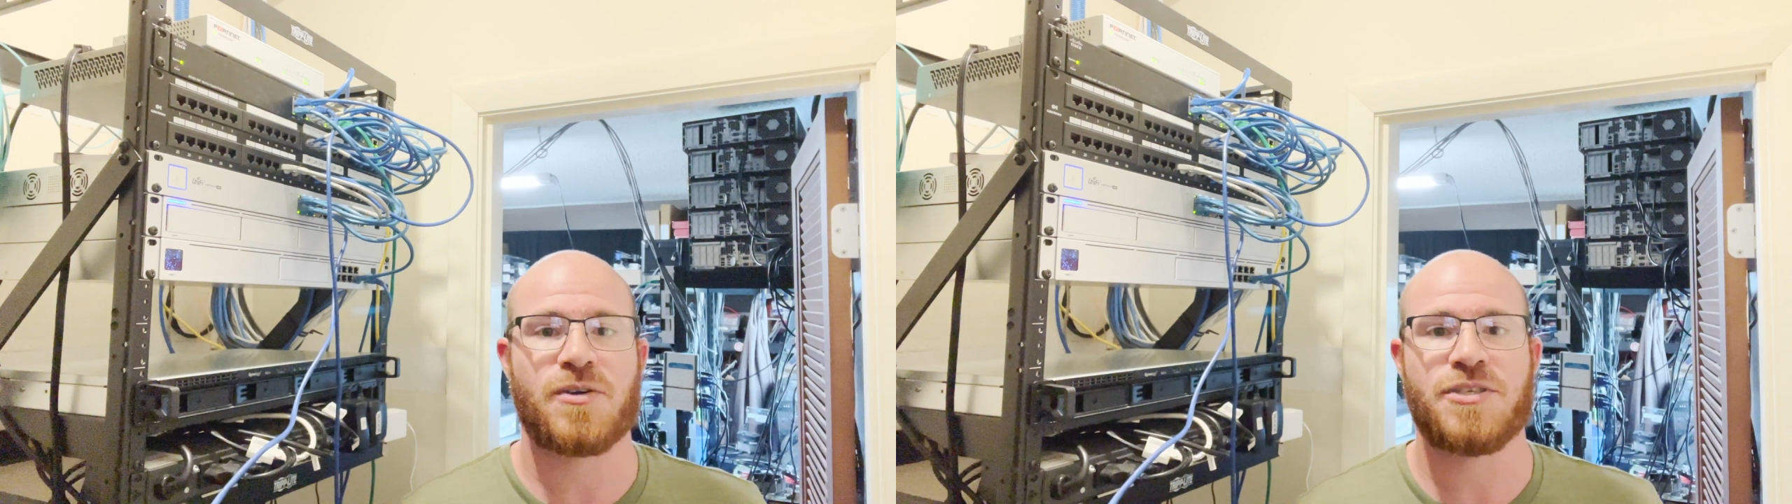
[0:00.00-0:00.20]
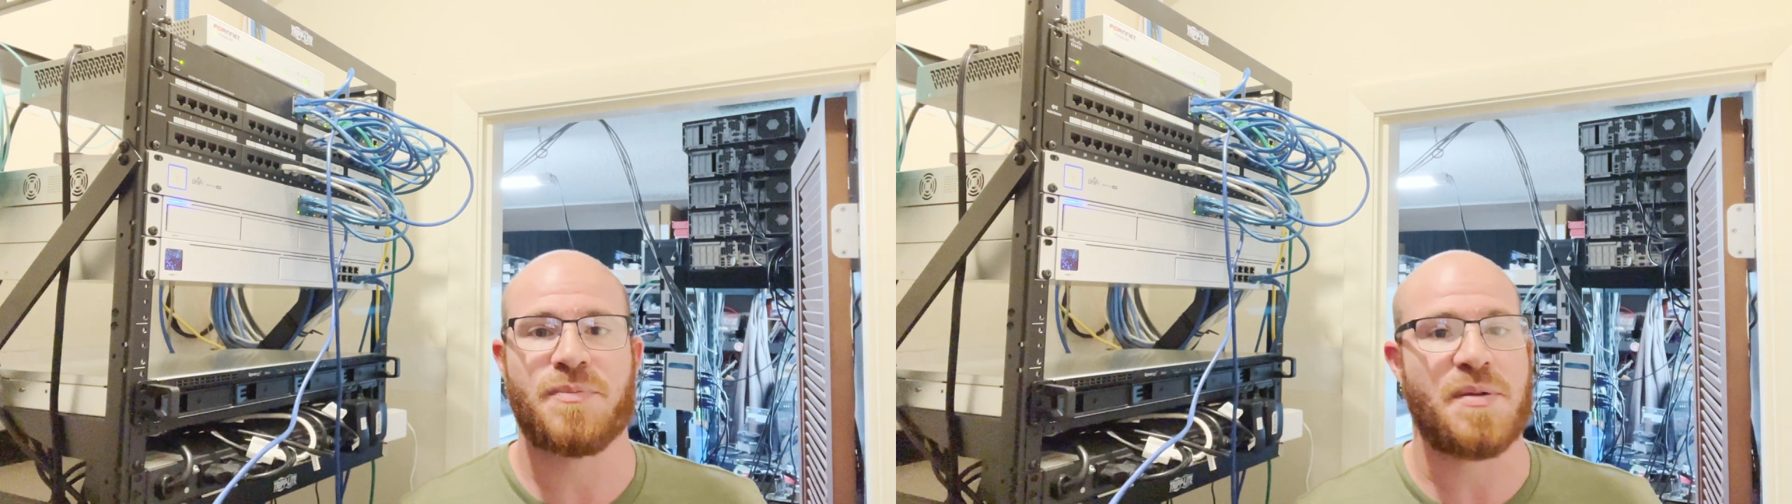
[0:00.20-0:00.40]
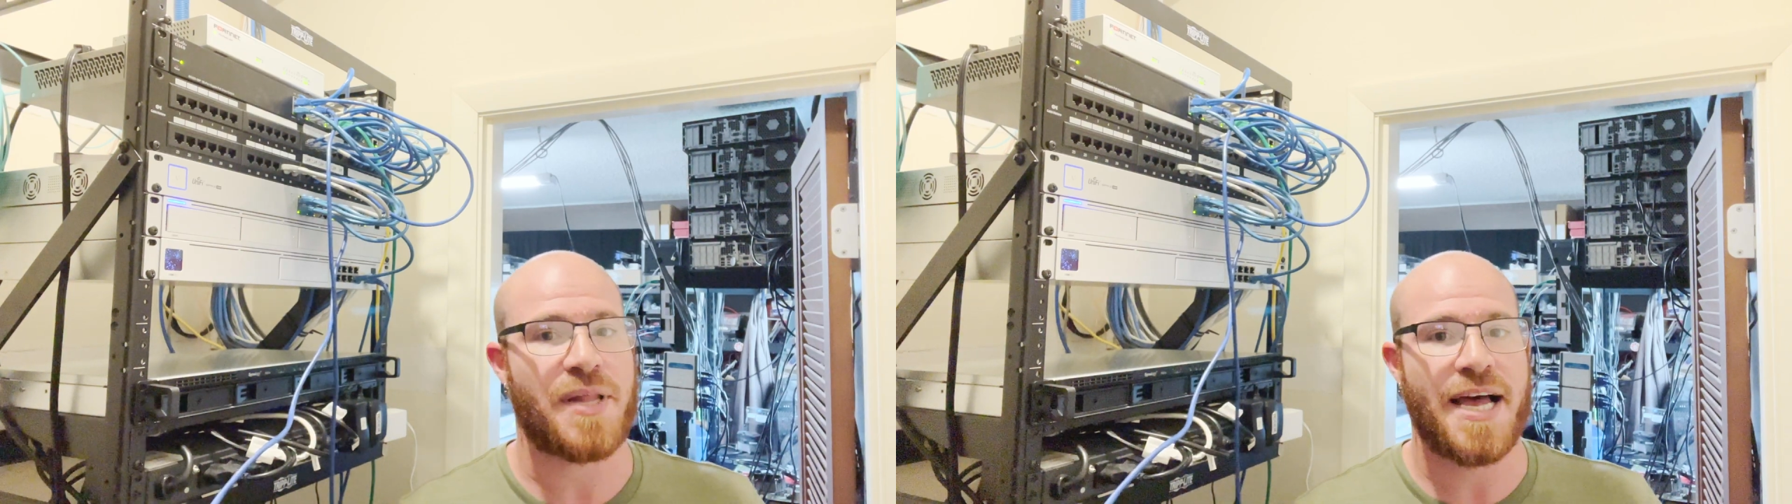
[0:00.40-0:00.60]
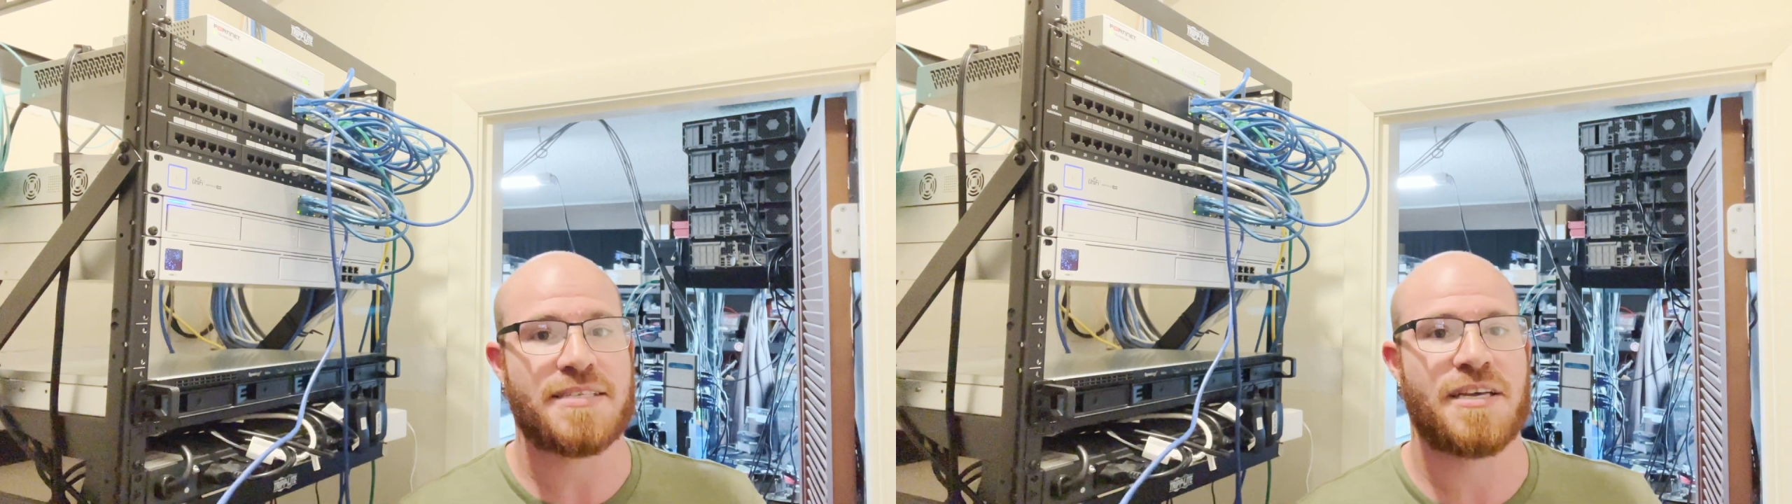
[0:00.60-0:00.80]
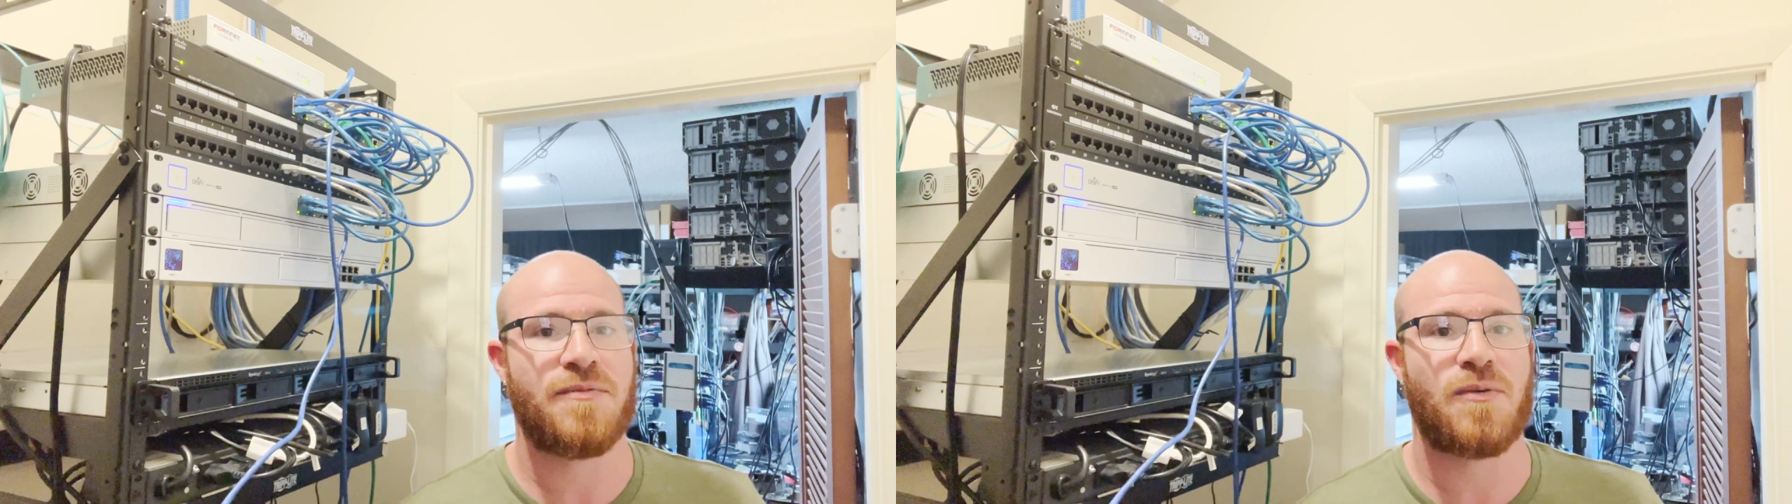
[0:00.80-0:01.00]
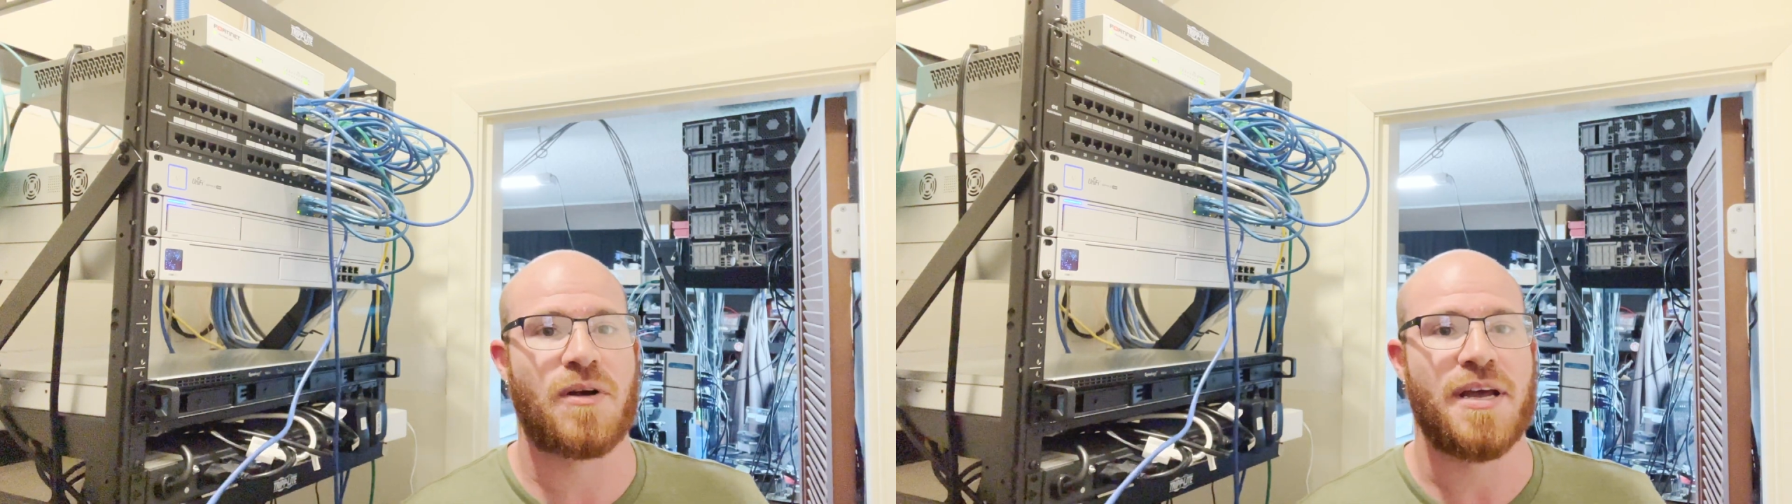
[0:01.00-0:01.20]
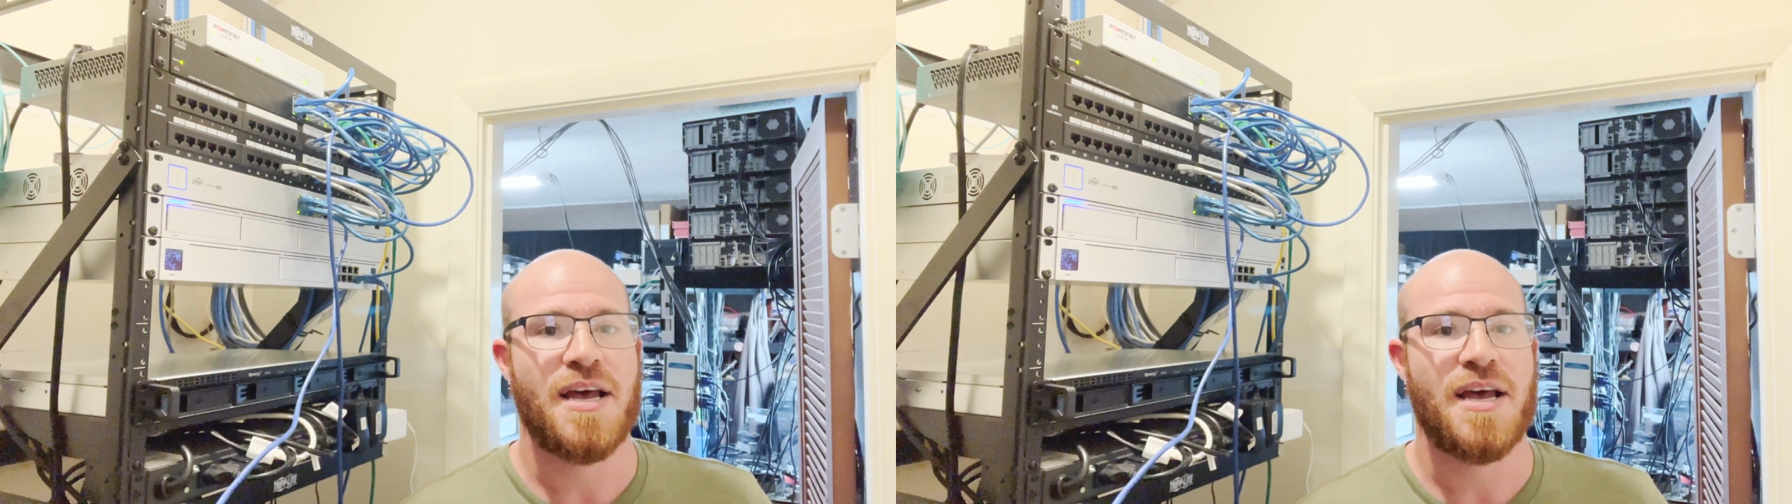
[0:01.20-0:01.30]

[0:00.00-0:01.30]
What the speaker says: or people asking for it.